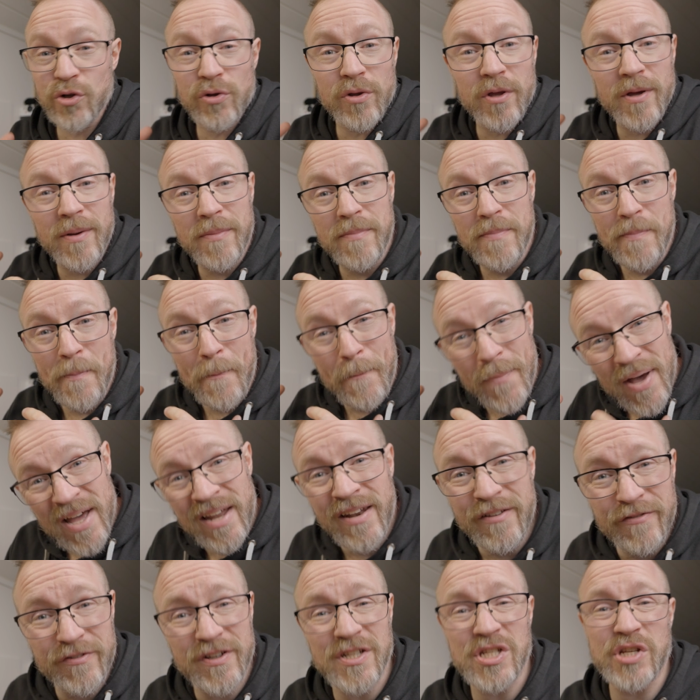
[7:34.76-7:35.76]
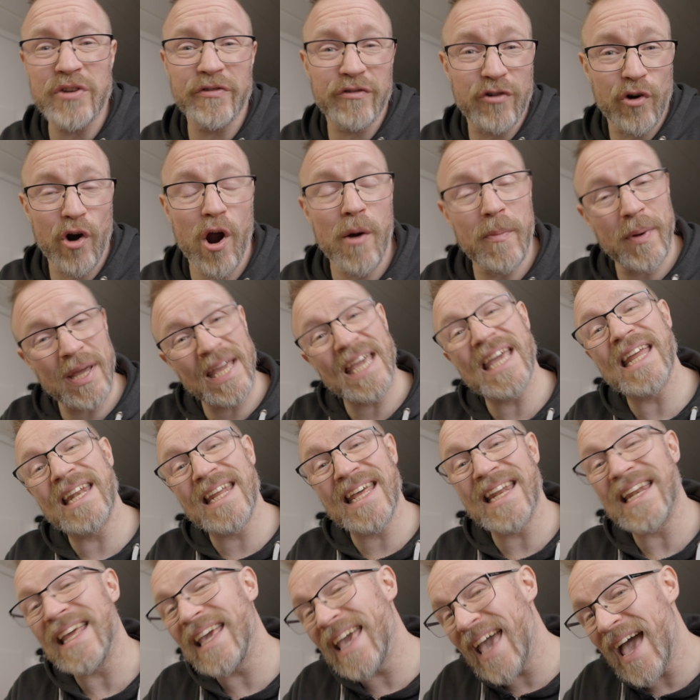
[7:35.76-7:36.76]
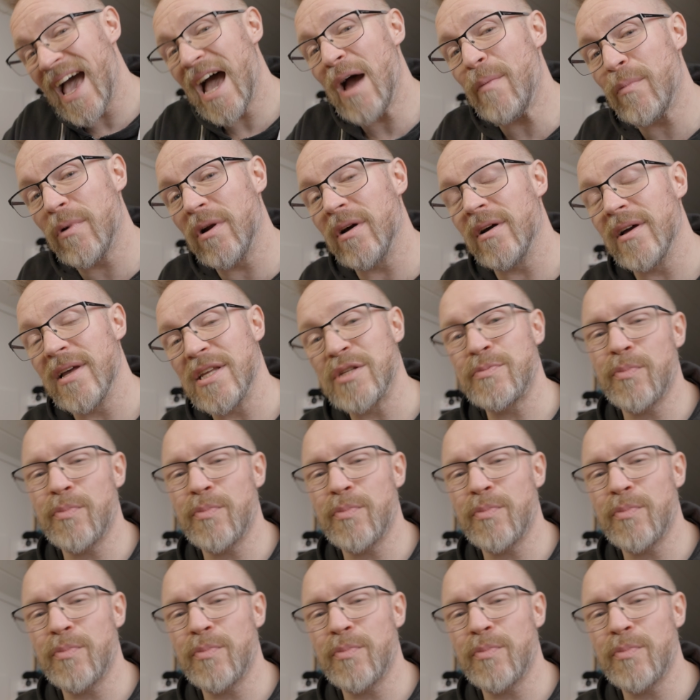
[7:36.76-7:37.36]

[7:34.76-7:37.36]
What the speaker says: the benefits of cropping in camera is